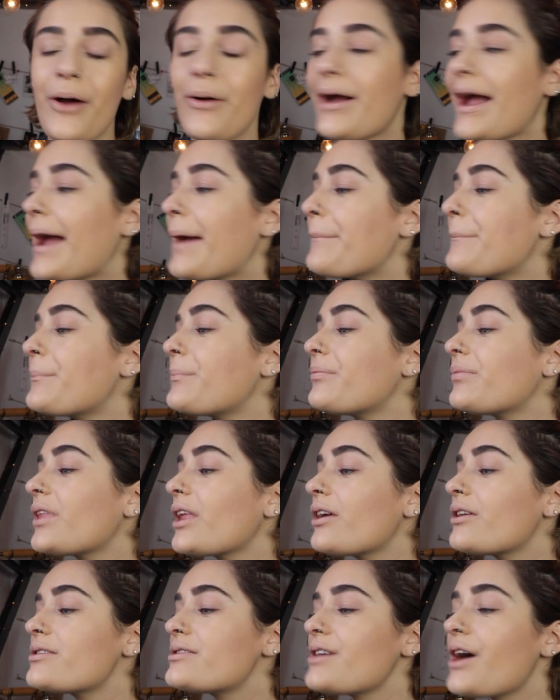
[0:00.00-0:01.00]
Okay,
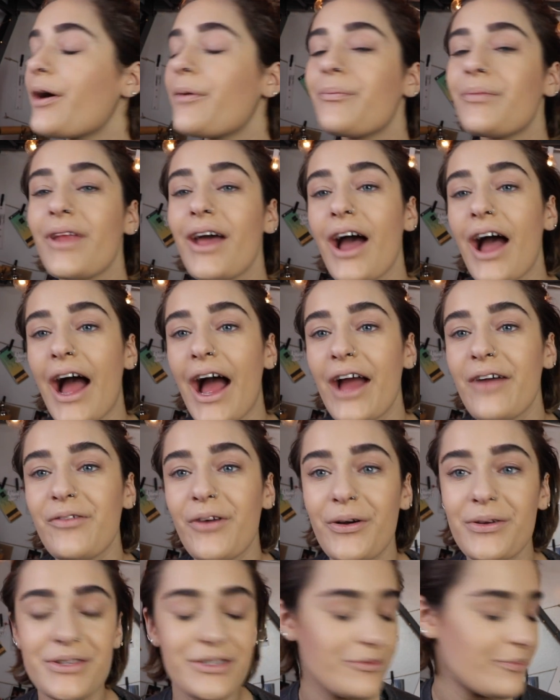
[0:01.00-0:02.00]
so
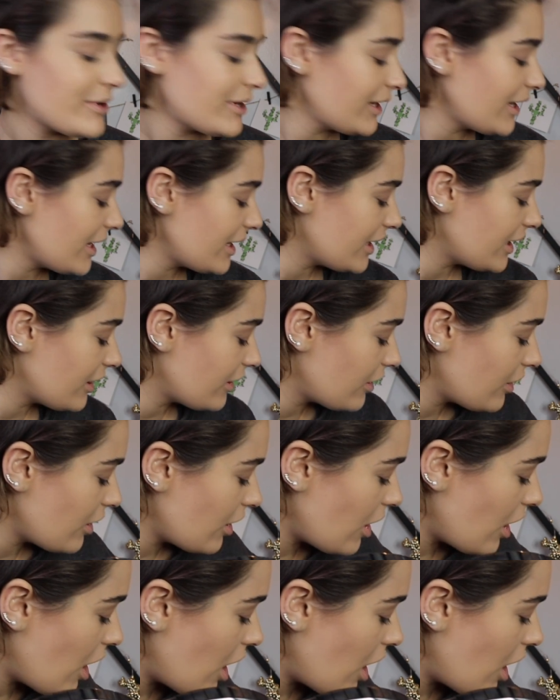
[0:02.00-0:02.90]
I've also been getting